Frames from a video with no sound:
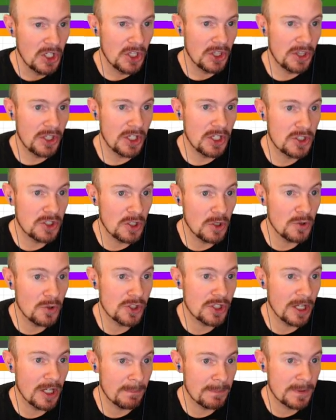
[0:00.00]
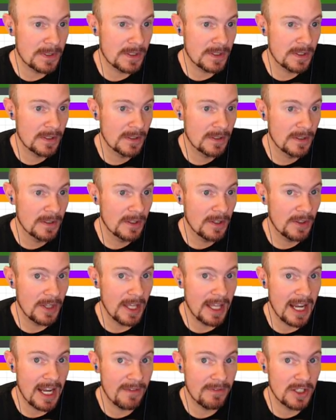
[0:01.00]
The two ships
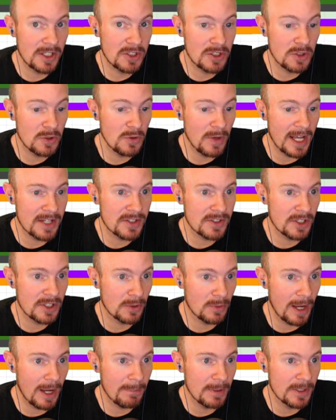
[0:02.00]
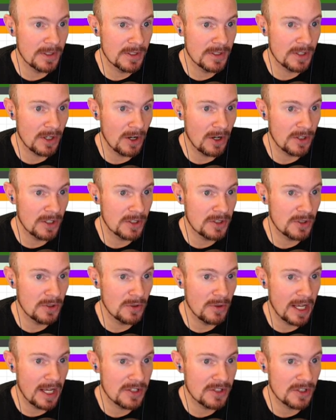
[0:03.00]
that had the two S tier weapons are the
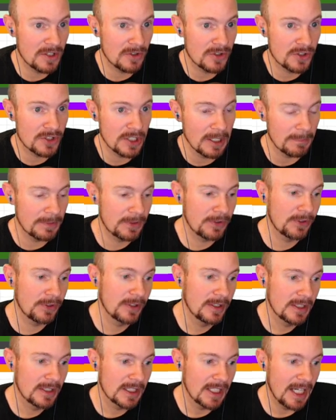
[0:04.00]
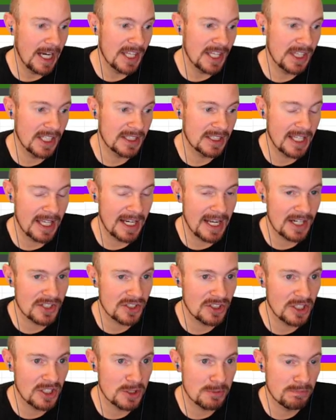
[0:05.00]
two S tier ships. I think that
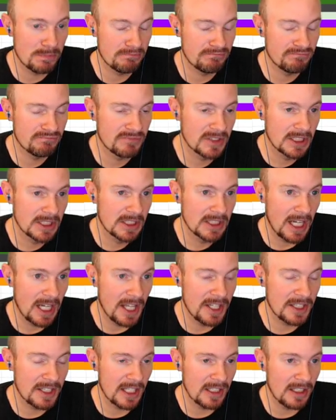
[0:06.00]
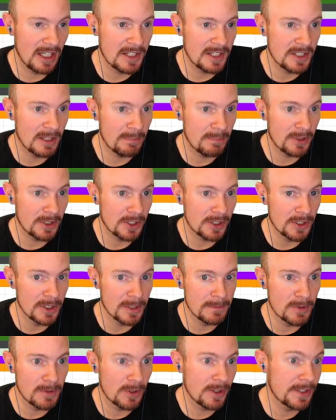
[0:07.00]
actually is, I think that lines up pretty
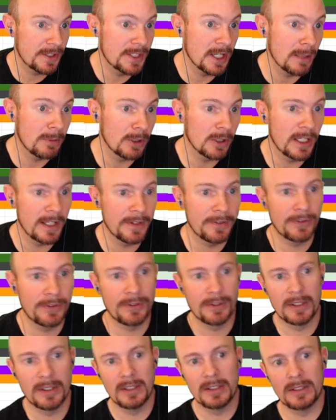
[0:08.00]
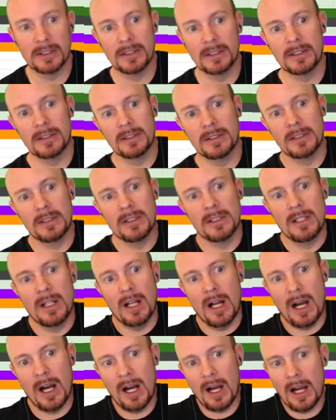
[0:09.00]
good, or the double S.
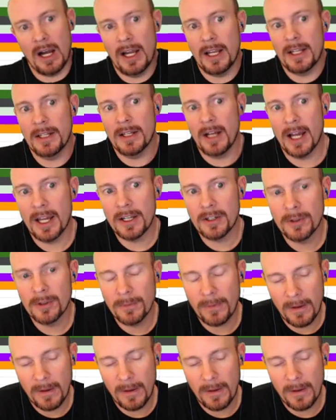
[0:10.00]
I I don't.